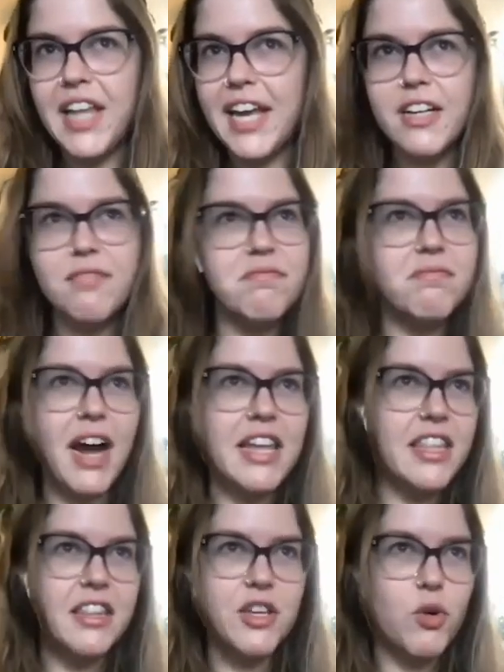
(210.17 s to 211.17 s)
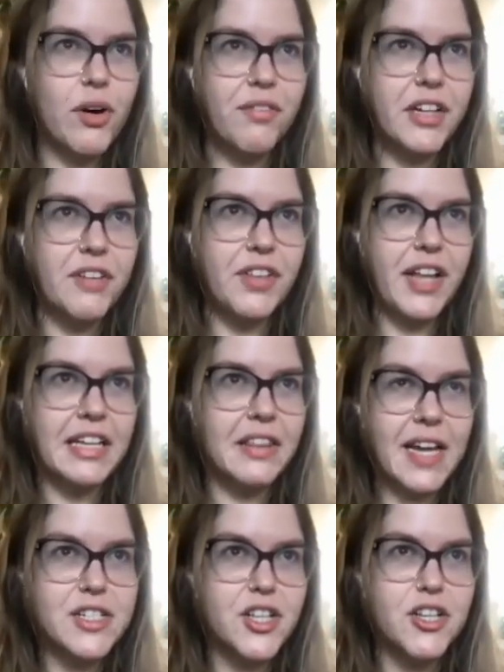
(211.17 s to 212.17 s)
like I think the equivalent of like
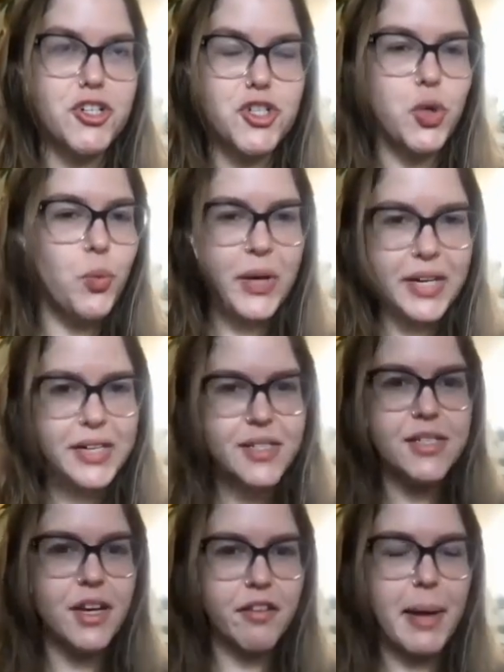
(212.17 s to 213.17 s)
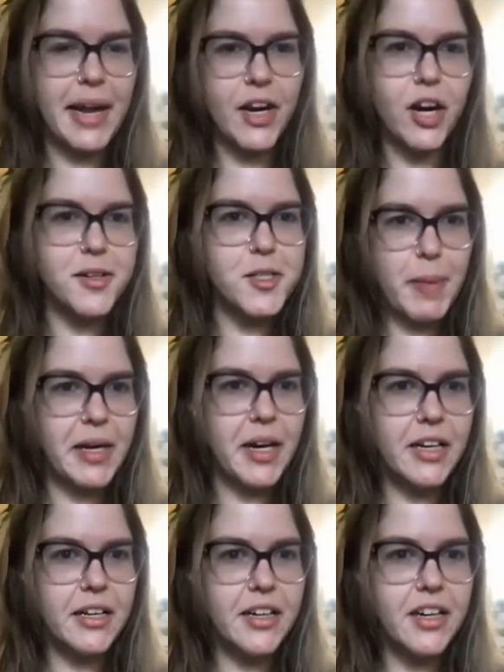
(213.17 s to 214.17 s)
less than two weeks of Pentagon
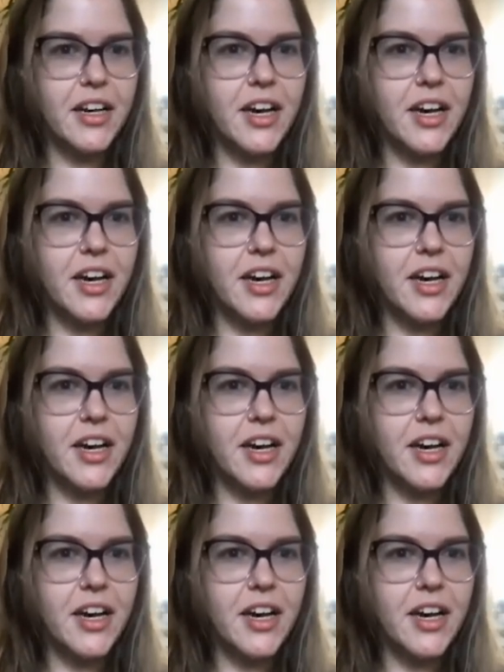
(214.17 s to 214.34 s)
spending.